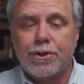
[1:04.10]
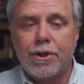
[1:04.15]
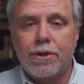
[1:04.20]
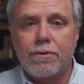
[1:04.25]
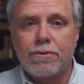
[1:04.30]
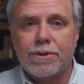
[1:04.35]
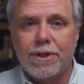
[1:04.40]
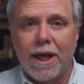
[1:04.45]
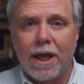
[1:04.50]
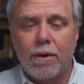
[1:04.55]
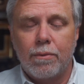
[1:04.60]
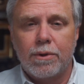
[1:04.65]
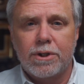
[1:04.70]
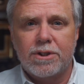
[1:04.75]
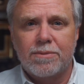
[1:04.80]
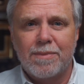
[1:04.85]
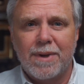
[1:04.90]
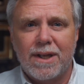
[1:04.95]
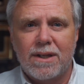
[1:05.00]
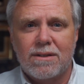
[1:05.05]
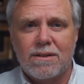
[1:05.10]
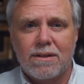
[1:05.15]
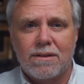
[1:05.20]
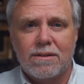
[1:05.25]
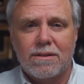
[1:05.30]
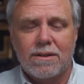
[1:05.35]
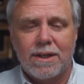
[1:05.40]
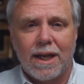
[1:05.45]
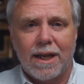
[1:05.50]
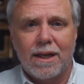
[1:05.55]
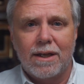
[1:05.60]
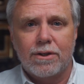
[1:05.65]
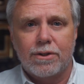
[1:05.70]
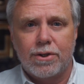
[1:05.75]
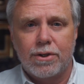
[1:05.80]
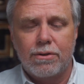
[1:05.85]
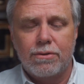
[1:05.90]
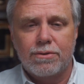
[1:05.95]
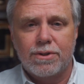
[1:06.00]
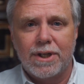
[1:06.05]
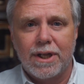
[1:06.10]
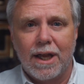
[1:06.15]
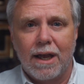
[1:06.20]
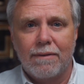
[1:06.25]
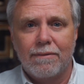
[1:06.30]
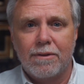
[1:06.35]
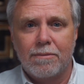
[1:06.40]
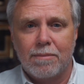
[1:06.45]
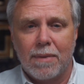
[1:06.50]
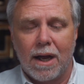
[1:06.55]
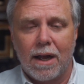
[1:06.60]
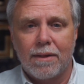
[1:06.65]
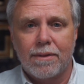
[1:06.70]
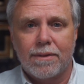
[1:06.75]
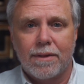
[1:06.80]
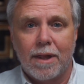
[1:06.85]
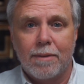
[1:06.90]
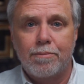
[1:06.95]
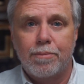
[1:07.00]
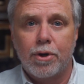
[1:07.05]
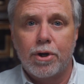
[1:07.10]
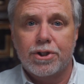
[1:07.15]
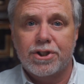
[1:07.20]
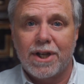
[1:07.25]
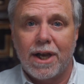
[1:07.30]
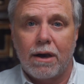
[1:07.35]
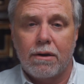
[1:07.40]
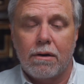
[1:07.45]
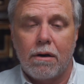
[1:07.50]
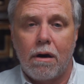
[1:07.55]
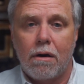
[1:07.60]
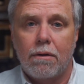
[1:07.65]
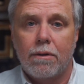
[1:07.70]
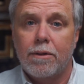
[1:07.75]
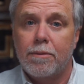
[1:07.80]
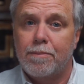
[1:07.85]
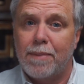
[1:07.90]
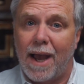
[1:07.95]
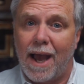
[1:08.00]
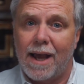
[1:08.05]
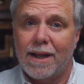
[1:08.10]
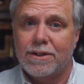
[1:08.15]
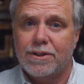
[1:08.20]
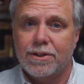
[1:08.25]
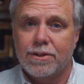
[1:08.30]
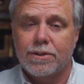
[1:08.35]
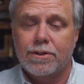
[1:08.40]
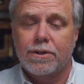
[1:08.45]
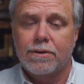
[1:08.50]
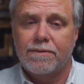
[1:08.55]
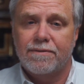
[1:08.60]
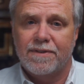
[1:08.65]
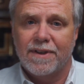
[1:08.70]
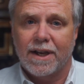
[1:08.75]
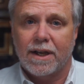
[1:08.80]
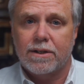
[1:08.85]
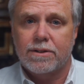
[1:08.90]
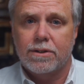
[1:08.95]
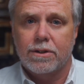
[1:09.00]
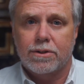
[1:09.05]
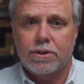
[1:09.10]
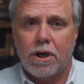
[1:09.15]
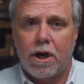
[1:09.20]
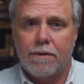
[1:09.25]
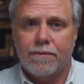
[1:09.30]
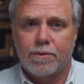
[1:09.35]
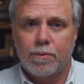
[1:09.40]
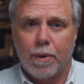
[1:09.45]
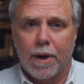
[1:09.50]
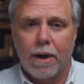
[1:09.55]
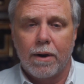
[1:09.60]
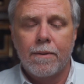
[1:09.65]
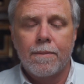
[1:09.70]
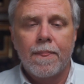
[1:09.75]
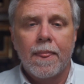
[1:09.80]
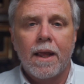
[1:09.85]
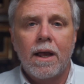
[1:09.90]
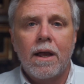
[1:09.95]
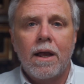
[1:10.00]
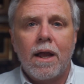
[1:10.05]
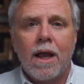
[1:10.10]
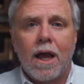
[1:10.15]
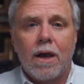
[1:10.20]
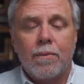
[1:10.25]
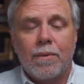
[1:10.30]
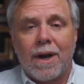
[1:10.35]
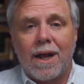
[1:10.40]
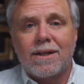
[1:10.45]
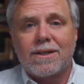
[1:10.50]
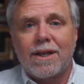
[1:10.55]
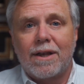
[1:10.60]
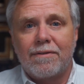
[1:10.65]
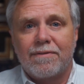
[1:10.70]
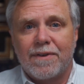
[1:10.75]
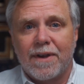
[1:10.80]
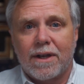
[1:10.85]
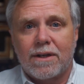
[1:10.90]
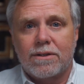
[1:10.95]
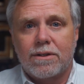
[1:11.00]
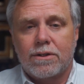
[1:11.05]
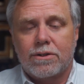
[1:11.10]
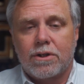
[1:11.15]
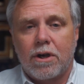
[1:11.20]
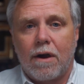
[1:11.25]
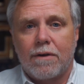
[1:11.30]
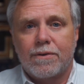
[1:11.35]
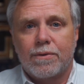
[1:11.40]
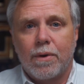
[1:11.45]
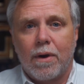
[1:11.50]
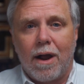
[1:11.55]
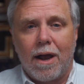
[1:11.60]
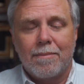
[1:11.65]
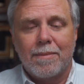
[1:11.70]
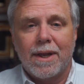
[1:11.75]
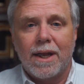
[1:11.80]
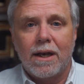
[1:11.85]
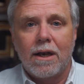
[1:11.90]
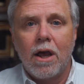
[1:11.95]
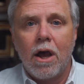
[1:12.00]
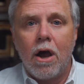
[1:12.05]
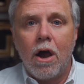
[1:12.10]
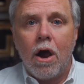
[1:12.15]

Tuesday, which means the second Tuesday of the month they push out all the patches to fix the software. And when I say fix the software, I mean